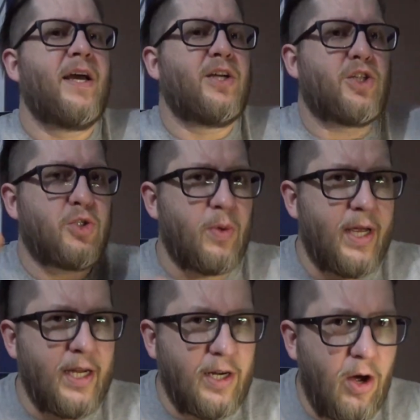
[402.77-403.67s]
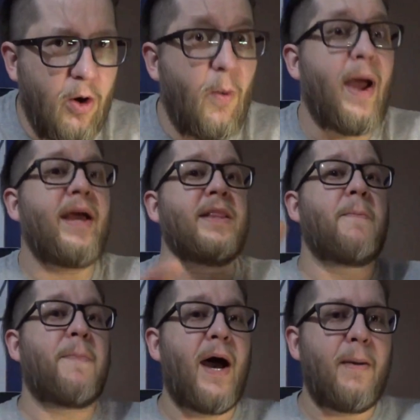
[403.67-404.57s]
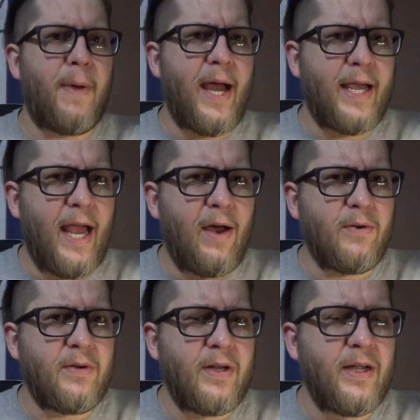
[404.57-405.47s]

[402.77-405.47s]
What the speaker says: shrink and go away and then pop back out.